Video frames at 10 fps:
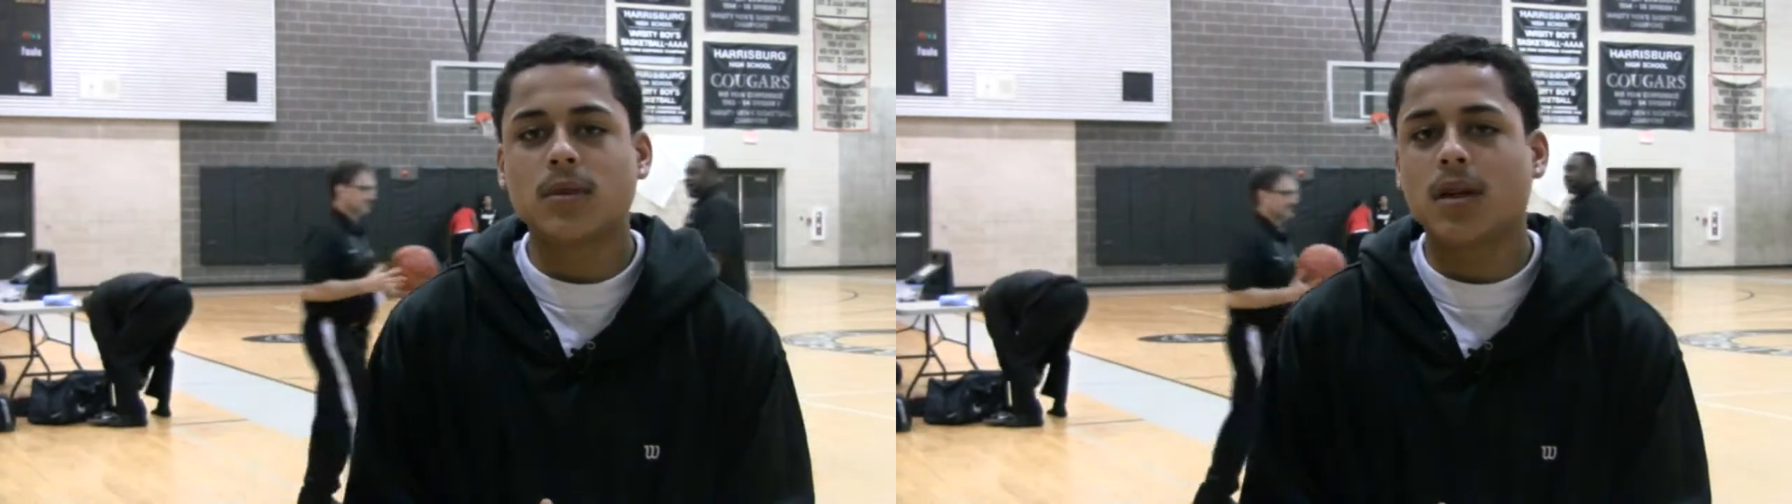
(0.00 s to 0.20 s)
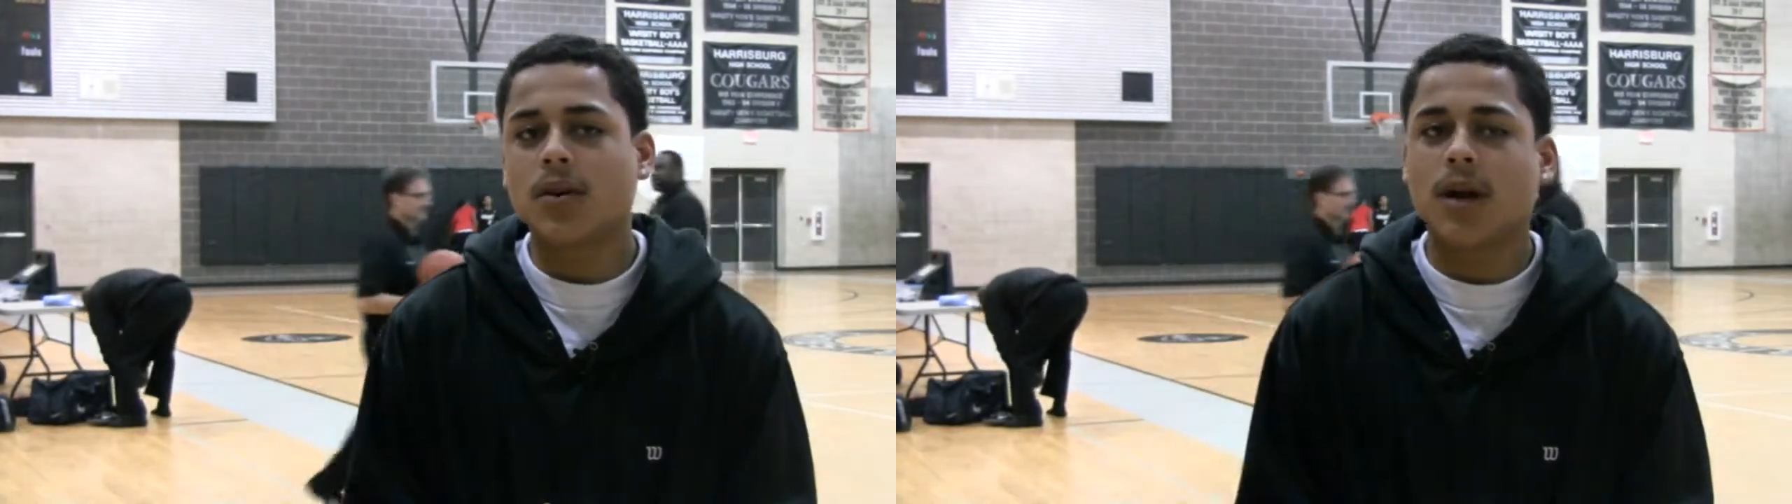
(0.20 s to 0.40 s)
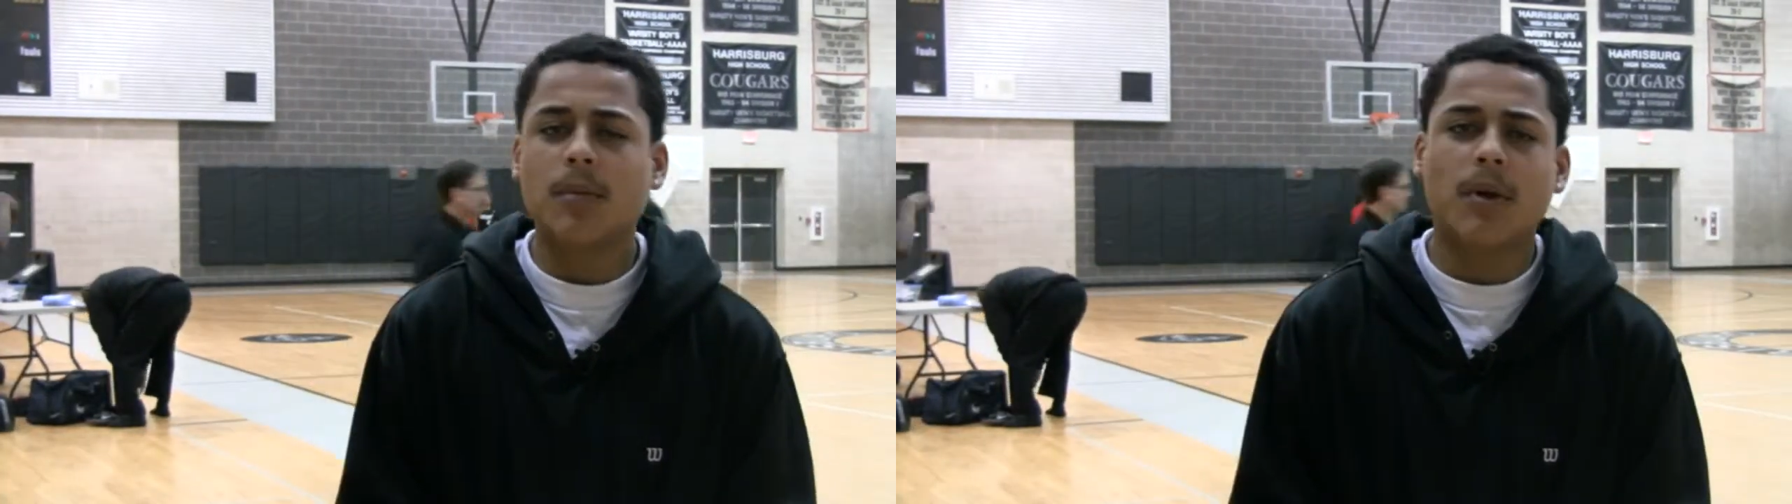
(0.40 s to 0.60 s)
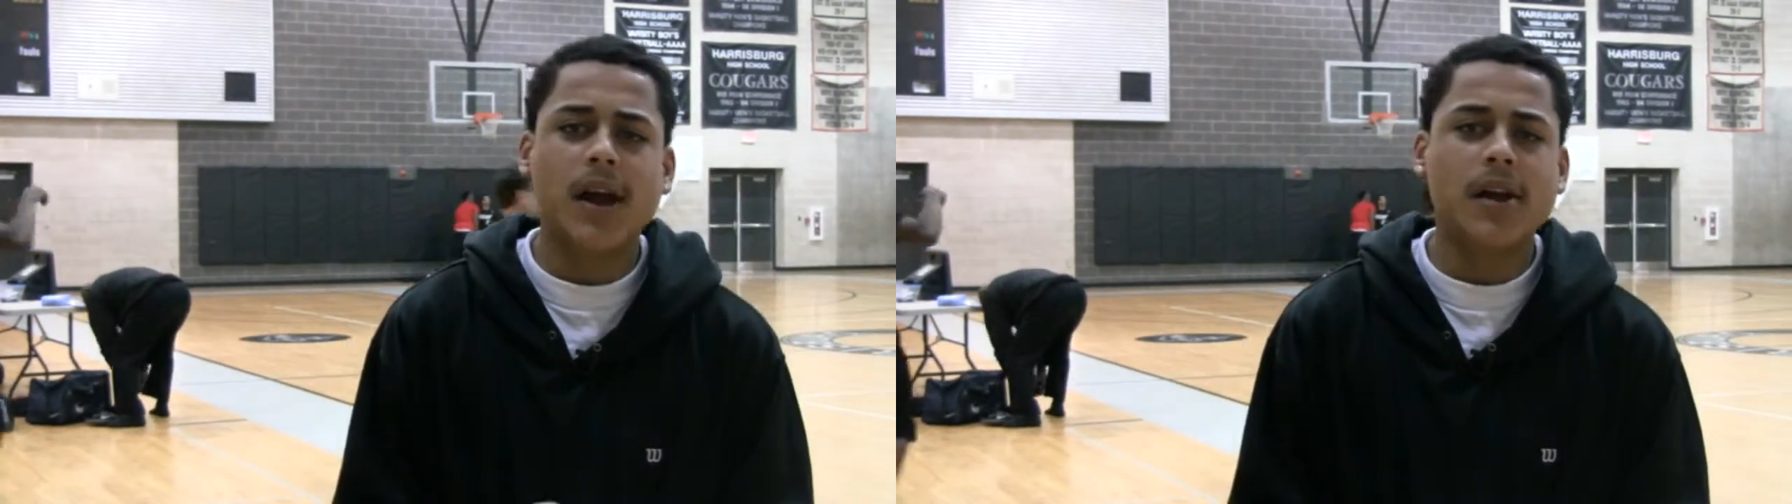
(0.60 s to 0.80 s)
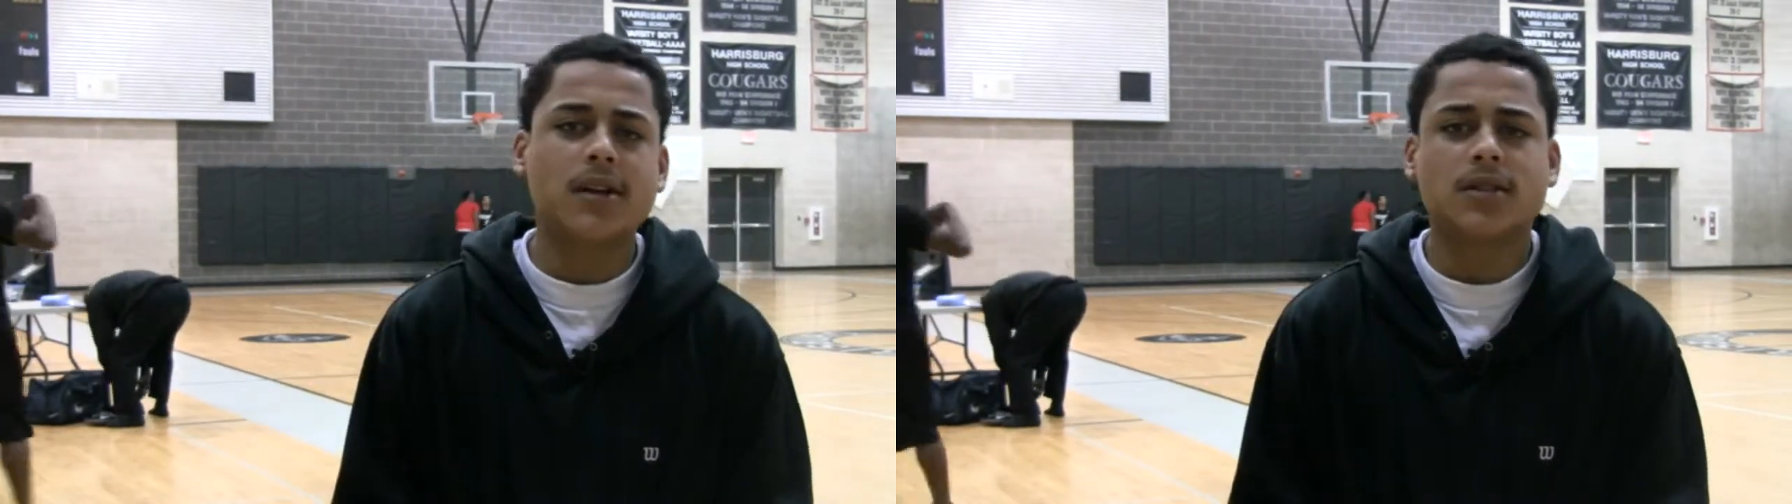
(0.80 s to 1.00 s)
a great
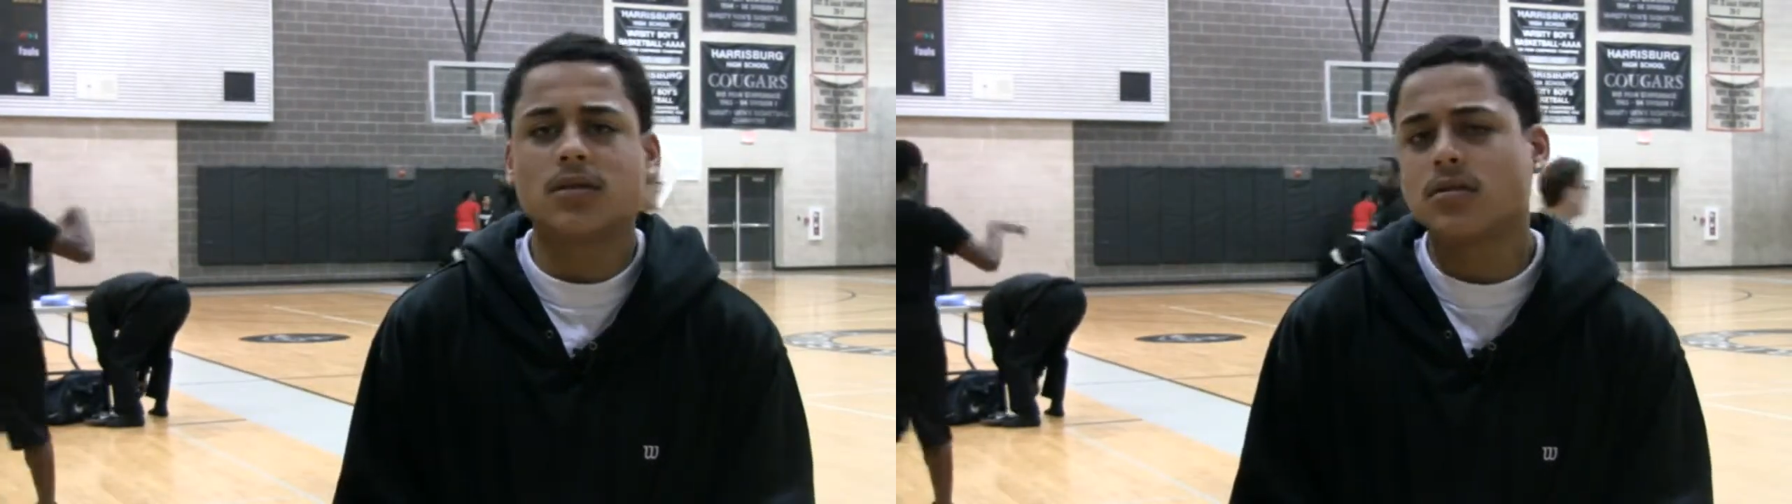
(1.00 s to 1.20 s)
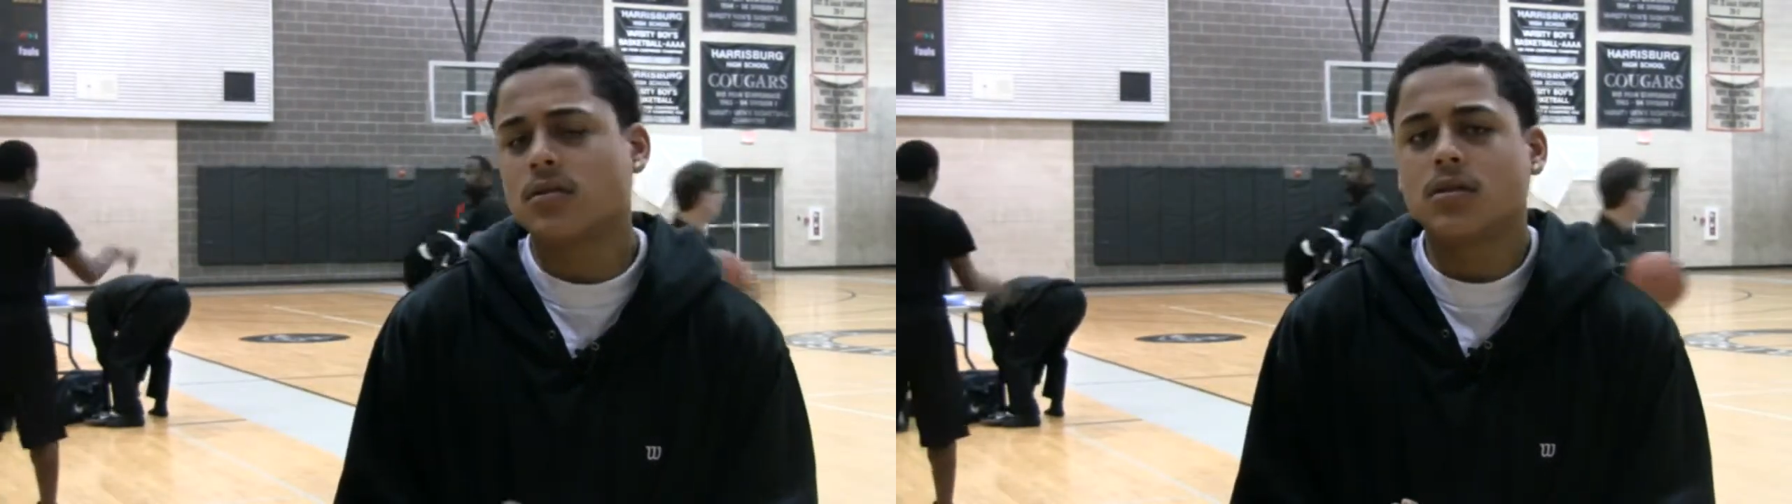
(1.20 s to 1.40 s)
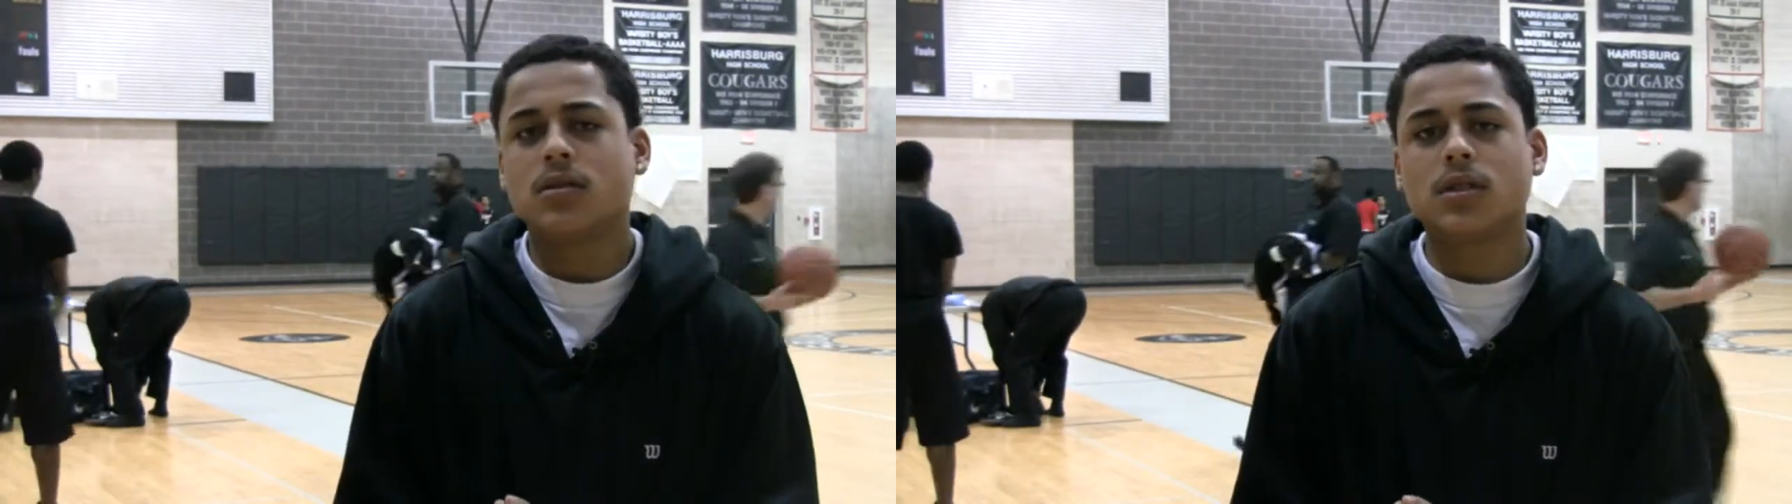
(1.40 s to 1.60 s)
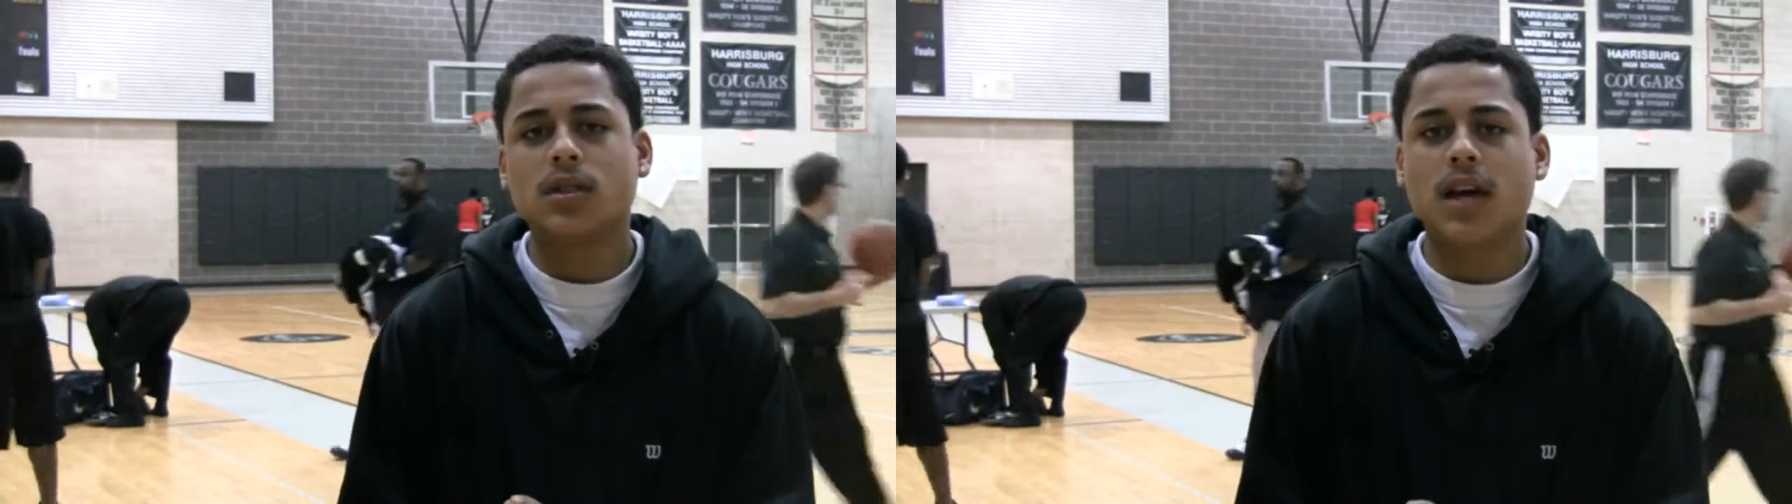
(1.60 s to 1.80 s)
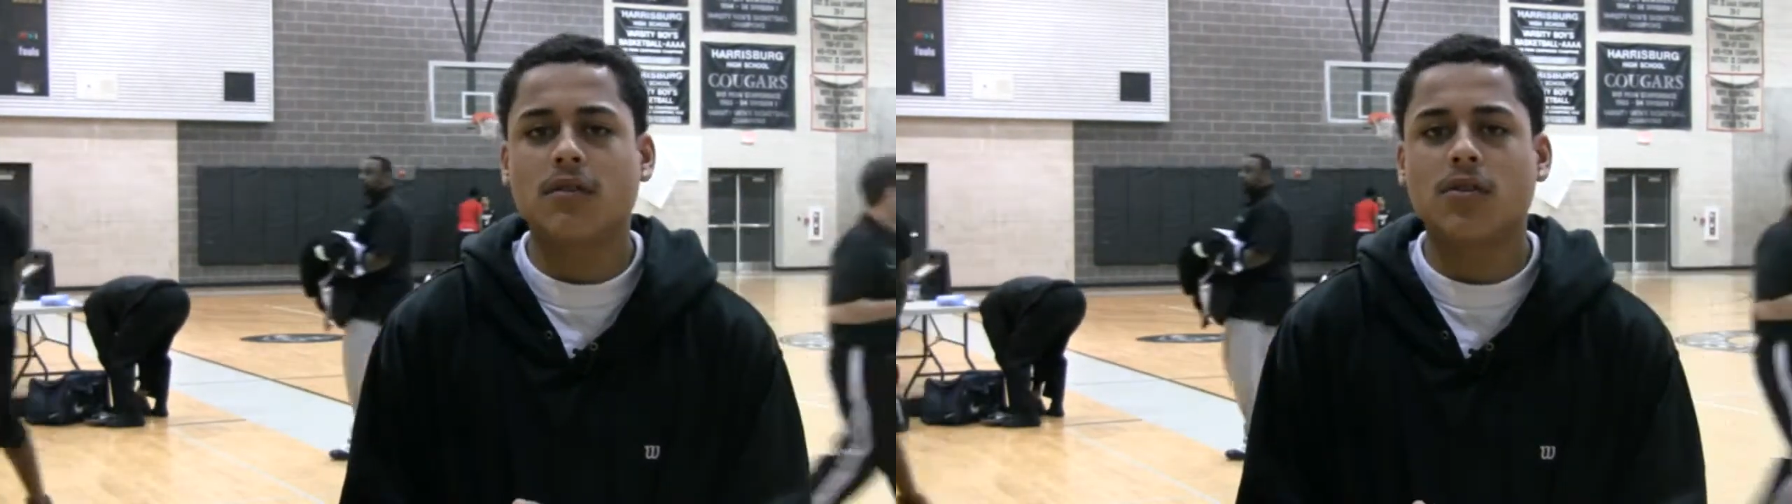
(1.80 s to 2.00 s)
player and
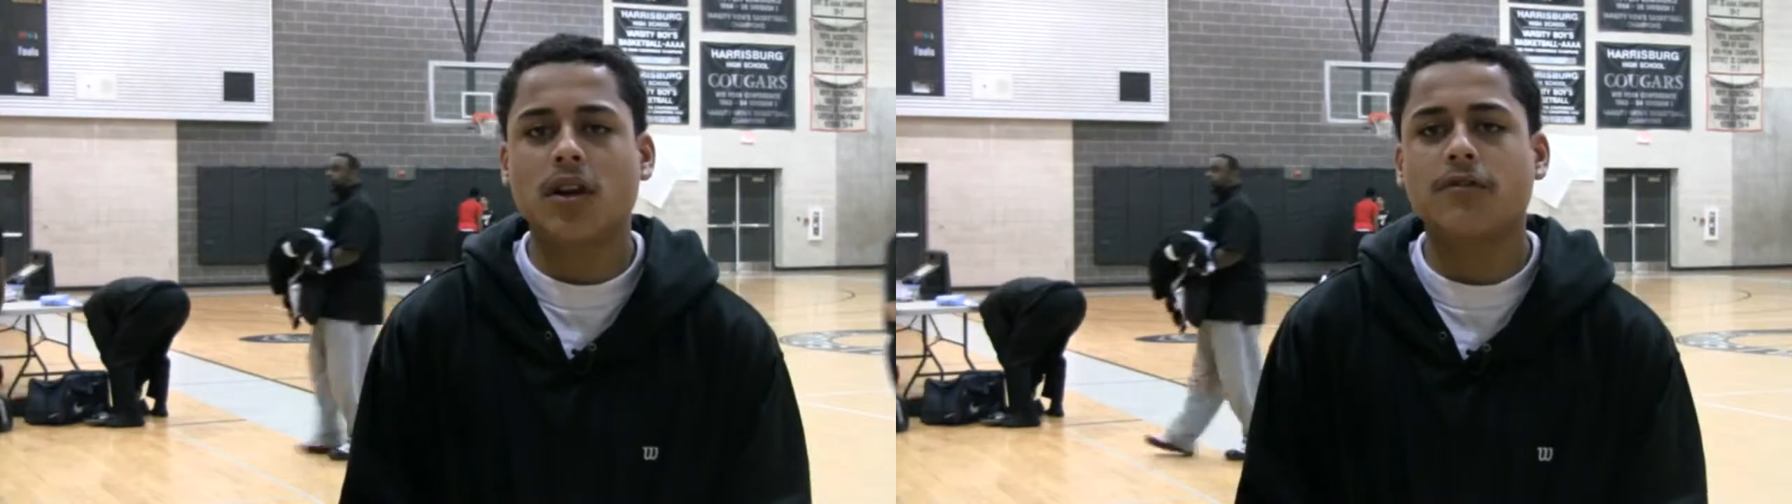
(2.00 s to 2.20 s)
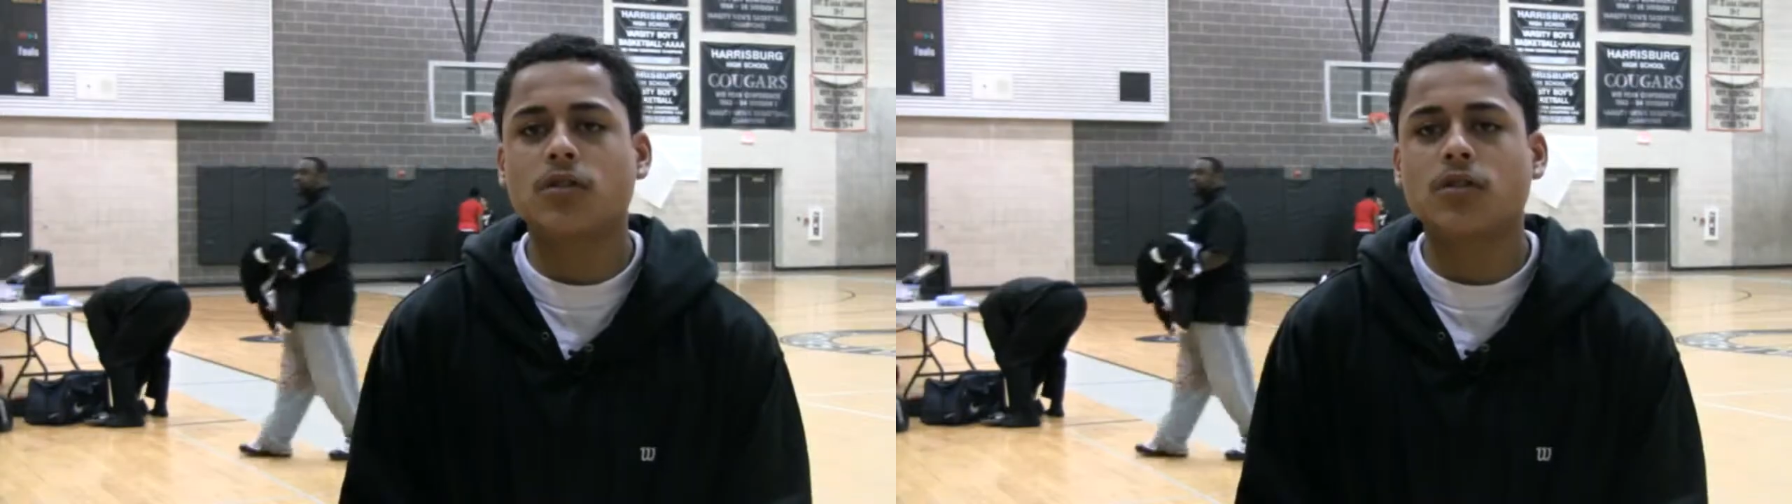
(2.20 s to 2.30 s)
just have a great